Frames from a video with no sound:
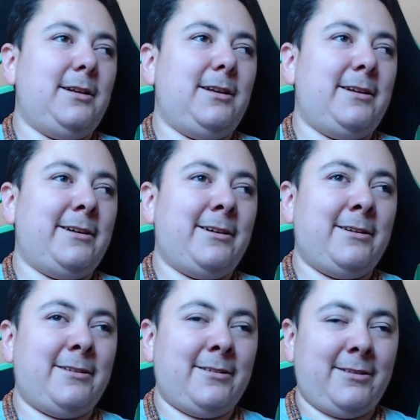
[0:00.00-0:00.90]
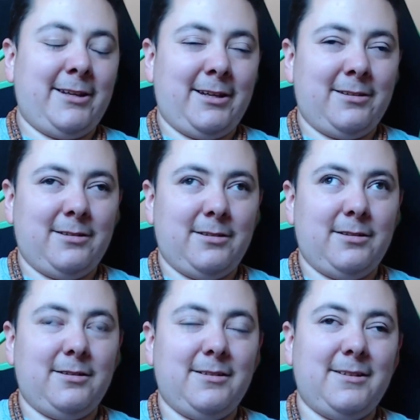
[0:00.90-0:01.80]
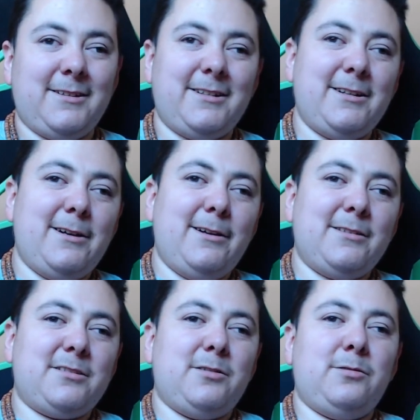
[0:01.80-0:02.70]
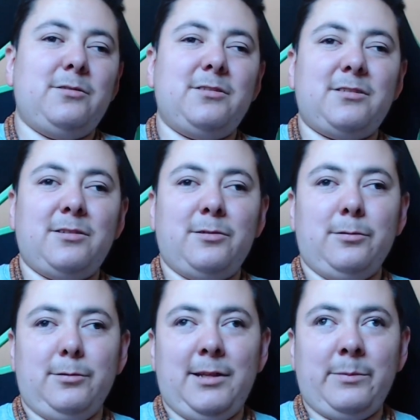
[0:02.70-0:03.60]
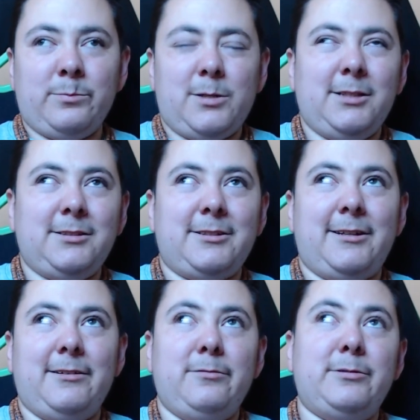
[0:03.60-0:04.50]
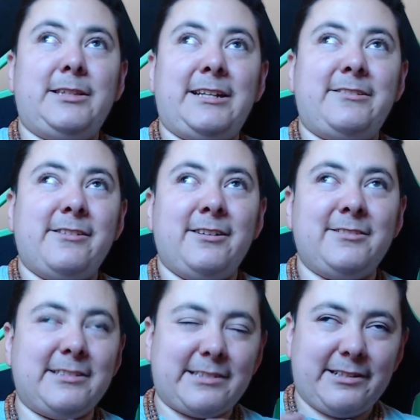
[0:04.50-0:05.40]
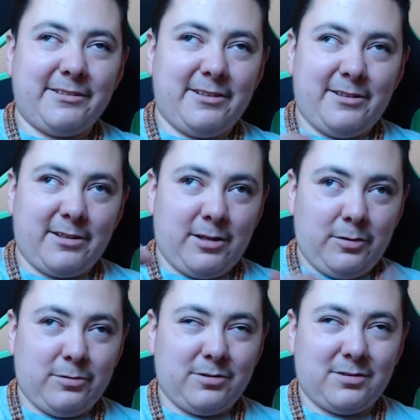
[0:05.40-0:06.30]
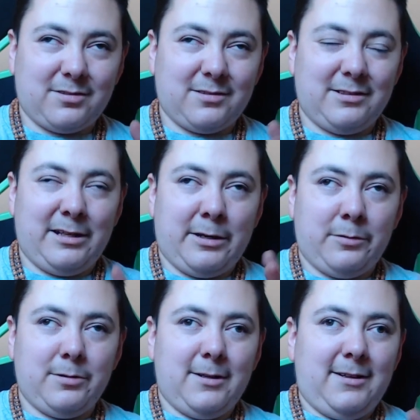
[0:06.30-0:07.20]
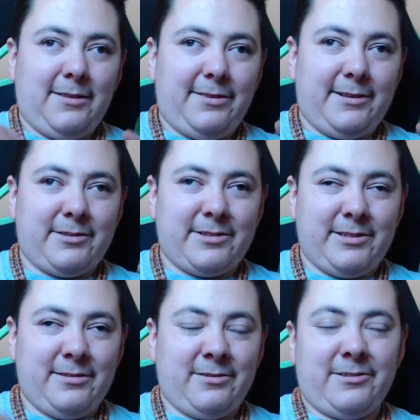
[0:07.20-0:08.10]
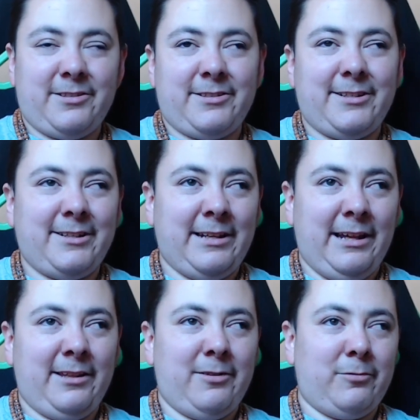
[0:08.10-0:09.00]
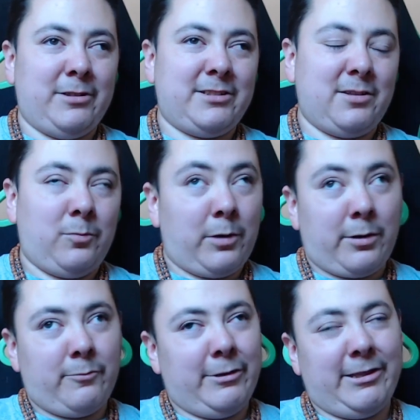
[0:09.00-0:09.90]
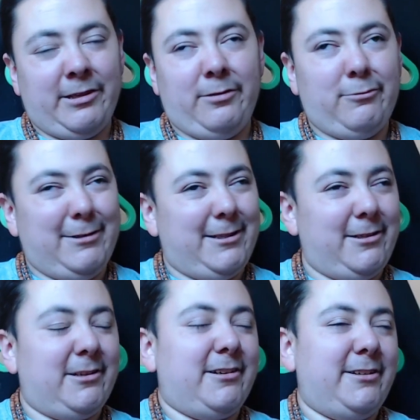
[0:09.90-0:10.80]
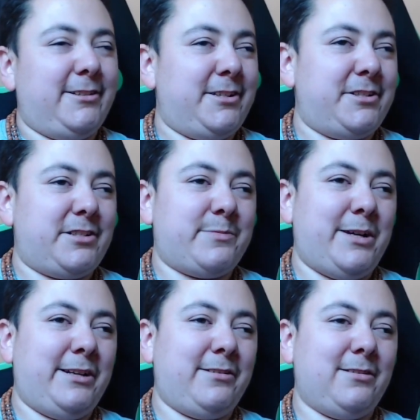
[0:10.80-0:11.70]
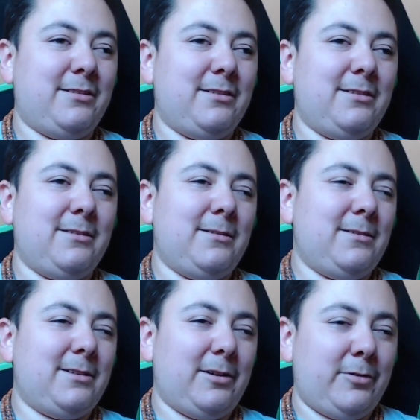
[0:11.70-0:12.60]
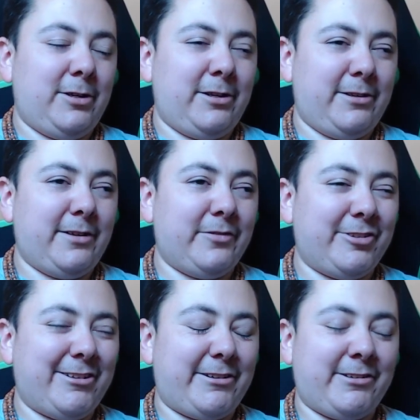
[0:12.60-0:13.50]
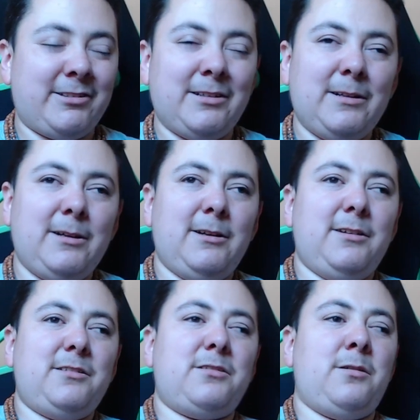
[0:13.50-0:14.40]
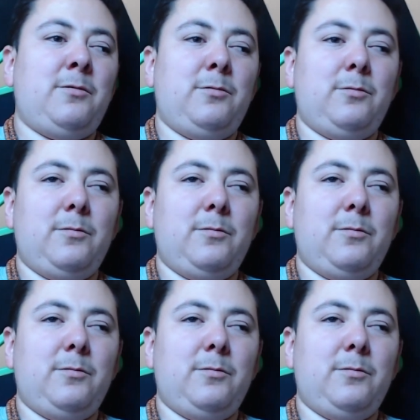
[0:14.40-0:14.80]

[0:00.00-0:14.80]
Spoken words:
And yeah. So that mantra, what that does is it goes, there's a deity that wants to work with you with your unconscious mind found in your navel center. So